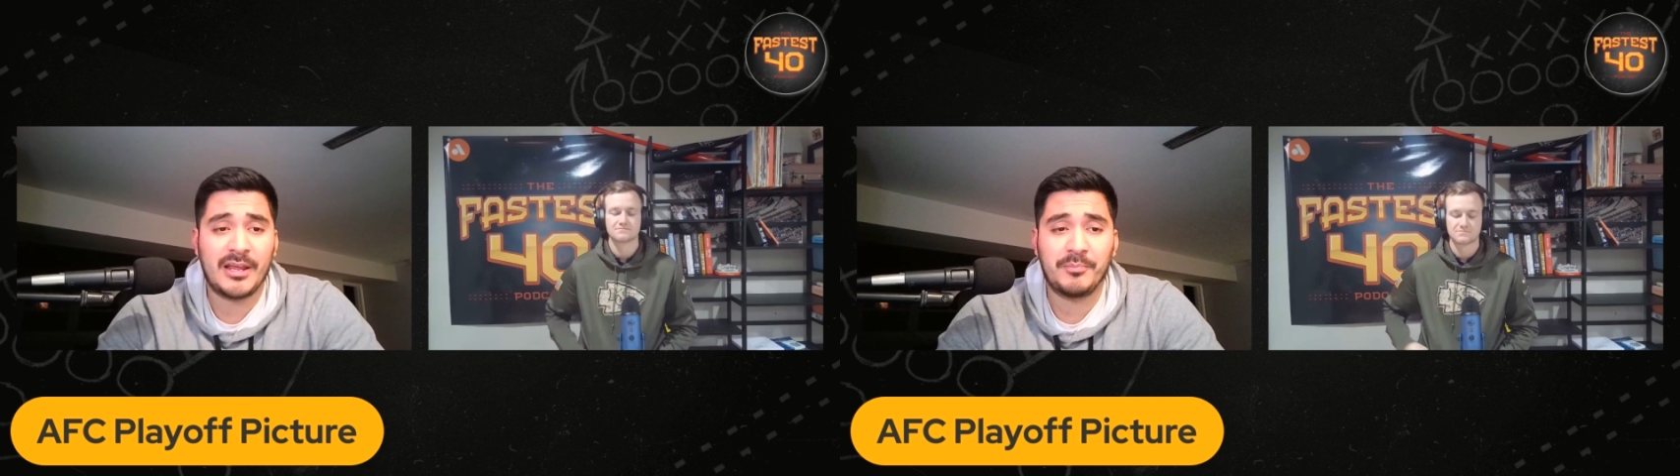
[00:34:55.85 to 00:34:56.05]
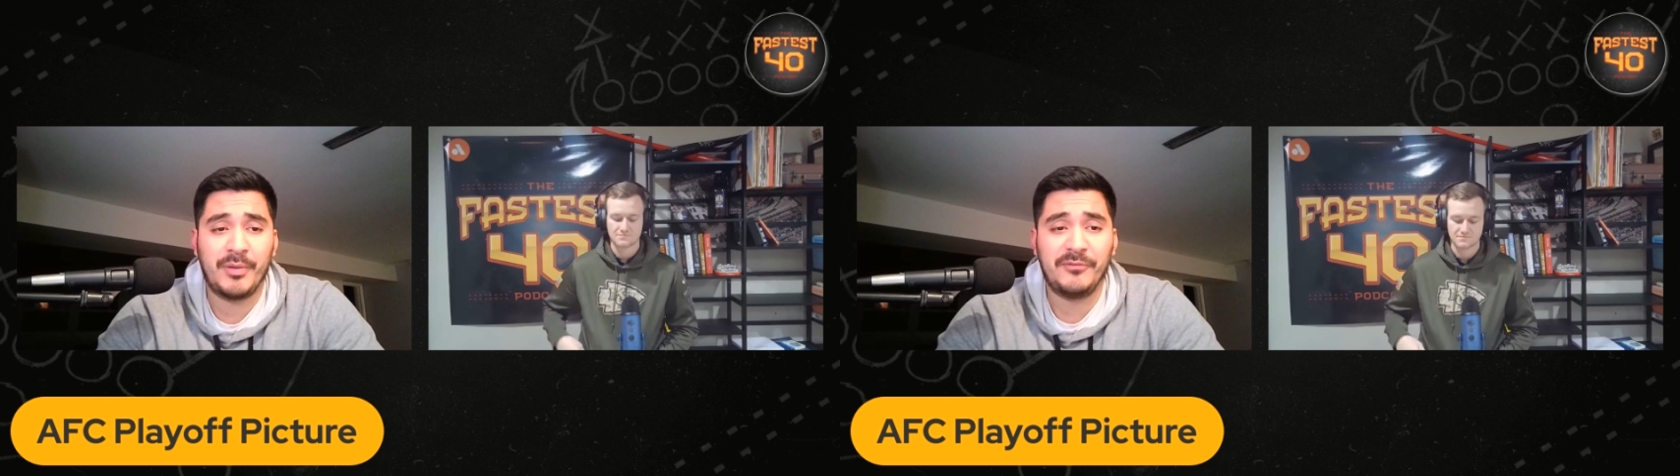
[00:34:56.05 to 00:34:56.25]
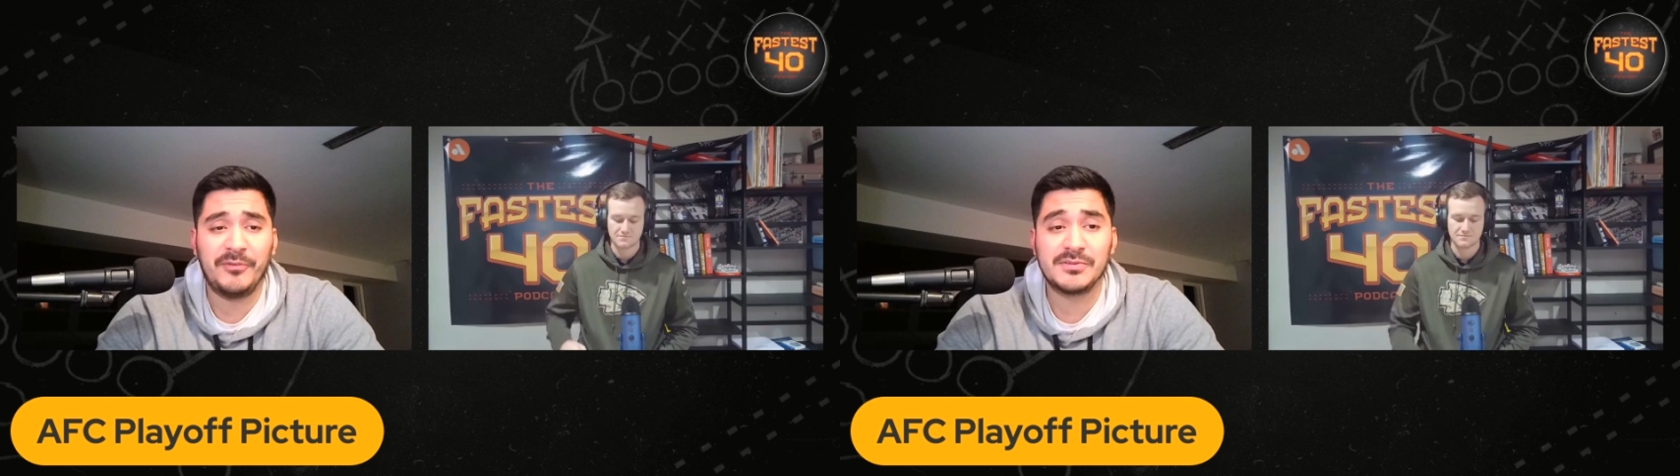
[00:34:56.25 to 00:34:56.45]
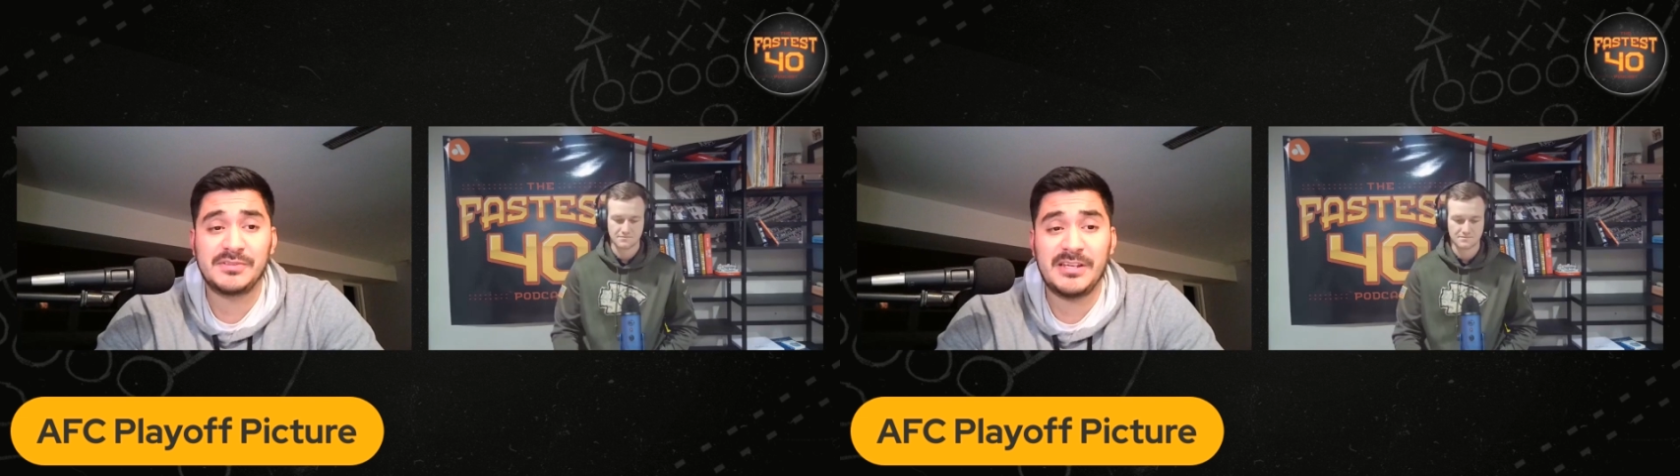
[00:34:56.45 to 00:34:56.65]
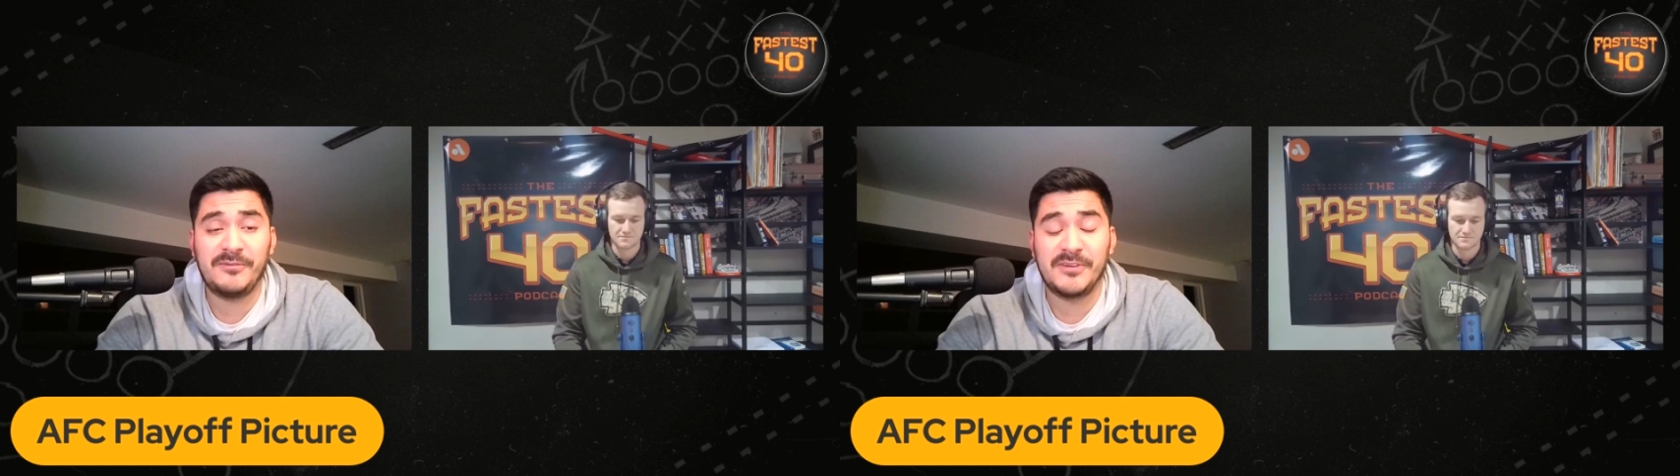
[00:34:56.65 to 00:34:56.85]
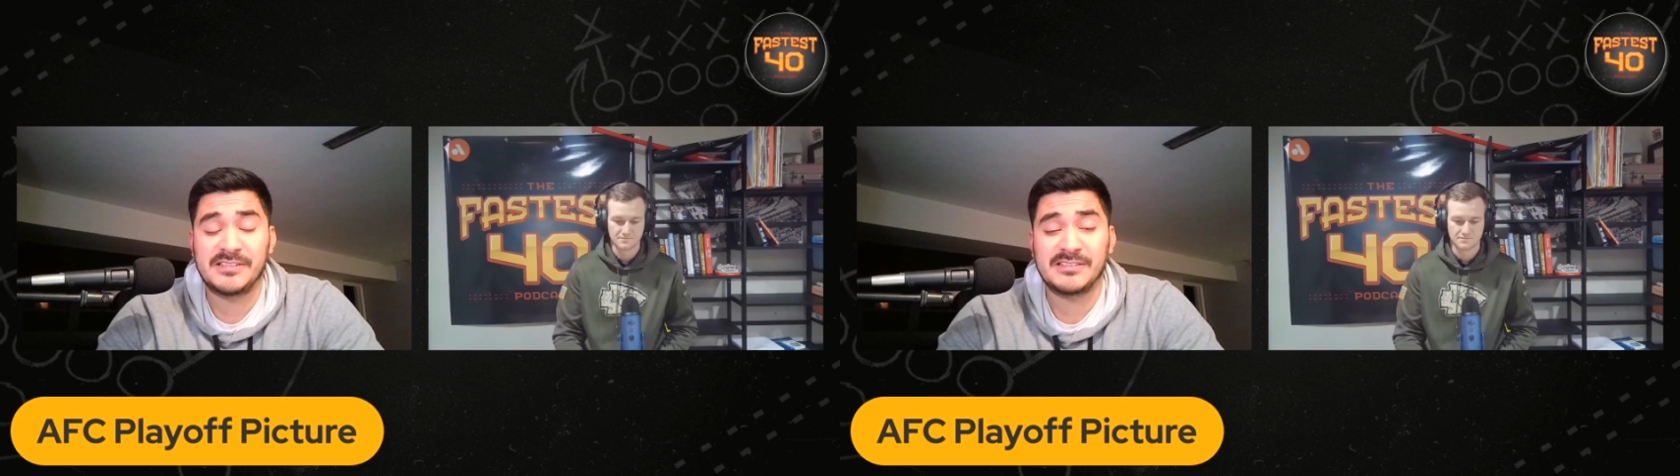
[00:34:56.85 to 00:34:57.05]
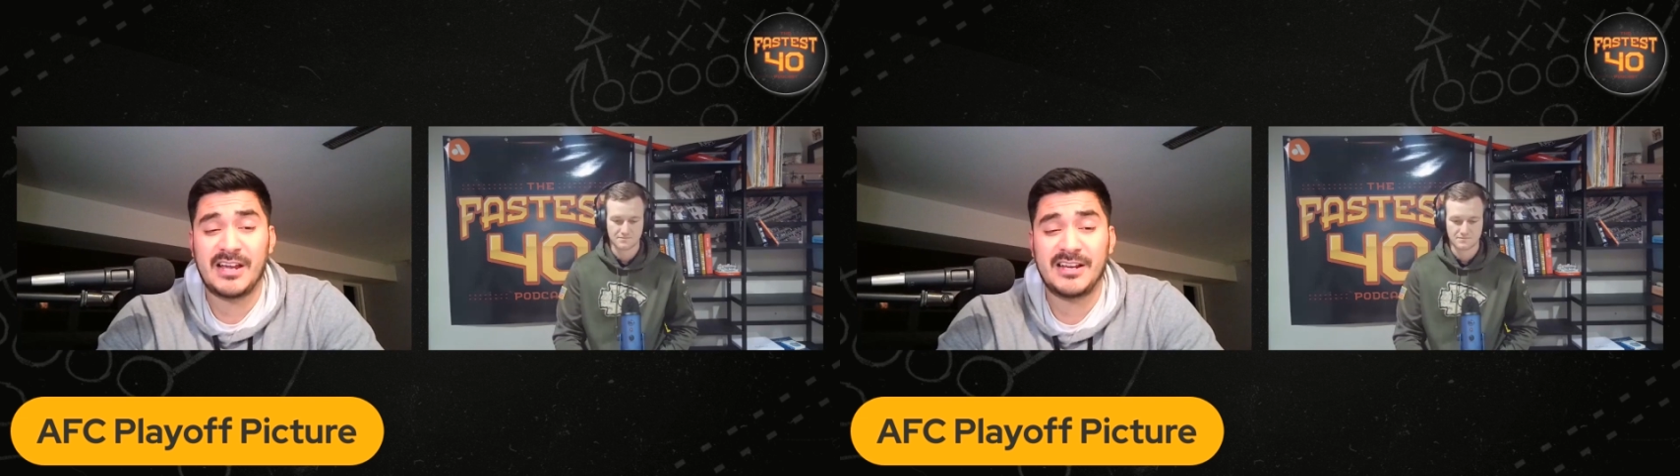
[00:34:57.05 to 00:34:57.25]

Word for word: Like Buffalo's defense is